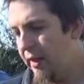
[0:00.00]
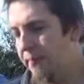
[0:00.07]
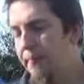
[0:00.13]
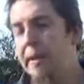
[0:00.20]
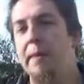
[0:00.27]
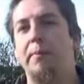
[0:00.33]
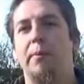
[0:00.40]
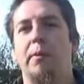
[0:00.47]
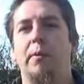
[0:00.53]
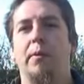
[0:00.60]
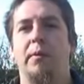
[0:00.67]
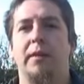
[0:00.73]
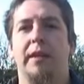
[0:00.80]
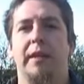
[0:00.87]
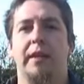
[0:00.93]
of
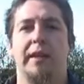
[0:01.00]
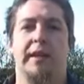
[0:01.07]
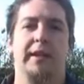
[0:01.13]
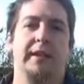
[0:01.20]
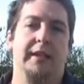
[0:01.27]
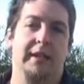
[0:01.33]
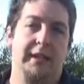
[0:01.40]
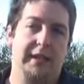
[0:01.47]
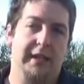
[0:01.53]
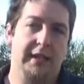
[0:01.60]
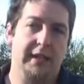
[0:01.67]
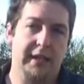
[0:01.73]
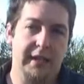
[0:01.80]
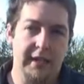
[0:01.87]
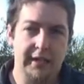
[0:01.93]
people
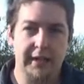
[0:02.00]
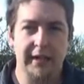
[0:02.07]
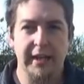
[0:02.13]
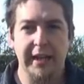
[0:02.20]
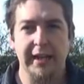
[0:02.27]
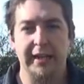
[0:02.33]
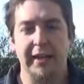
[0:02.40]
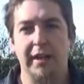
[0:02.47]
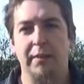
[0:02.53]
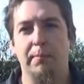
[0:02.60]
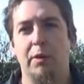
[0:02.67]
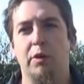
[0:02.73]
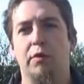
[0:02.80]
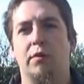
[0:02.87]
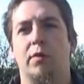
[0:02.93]
in today in the
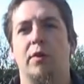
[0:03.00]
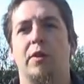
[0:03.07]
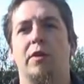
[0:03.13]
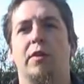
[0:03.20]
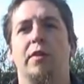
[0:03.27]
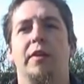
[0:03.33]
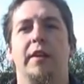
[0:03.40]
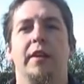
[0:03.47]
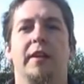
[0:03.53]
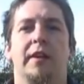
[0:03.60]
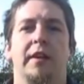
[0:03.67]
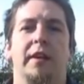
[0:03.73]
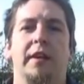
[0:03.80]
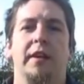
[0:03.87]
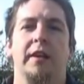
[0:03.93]
automotive world,
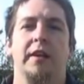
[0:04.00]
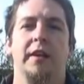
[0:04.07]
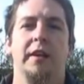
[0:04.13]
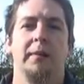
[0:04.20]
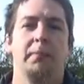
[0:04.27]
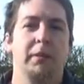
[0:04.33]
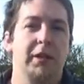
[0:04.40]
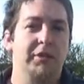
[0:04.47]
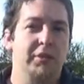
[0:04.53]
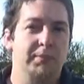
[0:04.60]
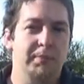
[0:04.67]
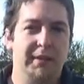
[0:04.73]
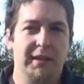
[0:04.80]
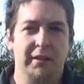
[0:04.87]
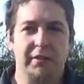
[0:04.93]
budget
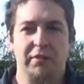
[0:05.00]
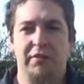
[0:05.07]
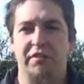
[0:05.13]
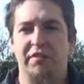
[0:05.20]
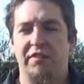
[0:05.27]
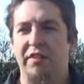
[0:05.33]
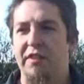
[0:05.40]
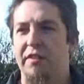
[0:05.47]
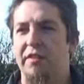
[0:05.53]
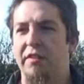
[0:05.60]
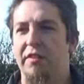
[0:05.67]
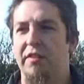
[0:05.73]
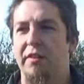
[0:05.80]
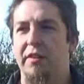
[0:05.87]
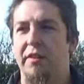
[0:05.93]
builds
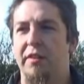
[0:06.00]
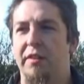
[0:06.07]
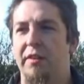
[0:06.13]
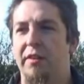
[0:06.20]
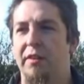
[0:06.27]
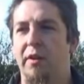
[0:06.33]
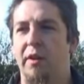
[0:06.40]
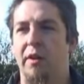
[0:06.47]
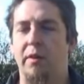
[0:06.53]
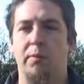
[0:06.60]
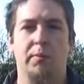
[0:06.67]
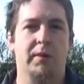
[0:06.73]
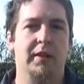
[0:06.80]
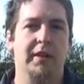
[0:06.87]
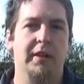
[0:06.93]
just aren't
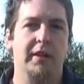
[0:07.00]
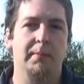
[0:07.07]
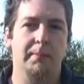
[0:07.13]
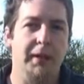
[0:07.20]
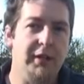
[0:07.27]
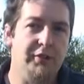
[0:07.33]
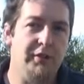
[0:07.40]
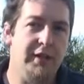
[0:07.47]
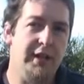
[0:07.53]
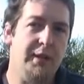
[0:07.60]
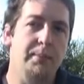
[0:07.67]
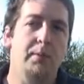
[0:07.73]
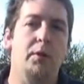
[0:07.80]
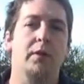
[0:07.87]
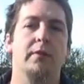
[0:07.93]
really on a budget
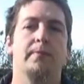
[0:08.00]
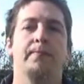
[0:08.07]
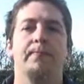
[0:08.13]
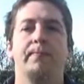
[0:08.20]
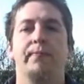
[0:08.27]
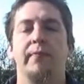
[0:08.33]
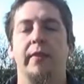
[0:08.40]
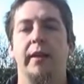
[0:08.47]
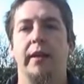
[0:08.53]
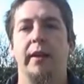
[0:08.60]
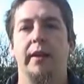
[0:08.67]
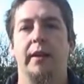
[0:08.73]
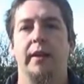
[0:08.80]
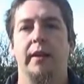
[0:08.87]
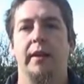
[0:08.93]
anymore.
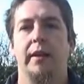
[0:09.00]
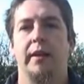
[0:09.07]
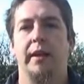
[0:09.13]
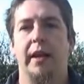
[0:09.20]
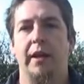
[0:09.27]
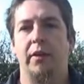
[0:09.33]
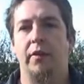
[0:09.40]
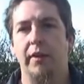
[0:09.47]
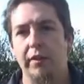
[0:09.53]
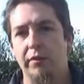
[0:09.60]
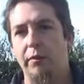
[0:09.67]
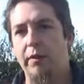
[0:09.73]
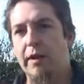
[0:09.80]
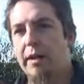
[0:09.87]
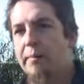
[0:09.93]
Now this
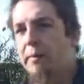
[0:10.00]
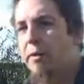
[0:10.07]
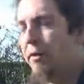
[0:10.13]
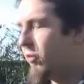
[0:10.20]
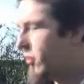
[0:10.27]
one I'm going to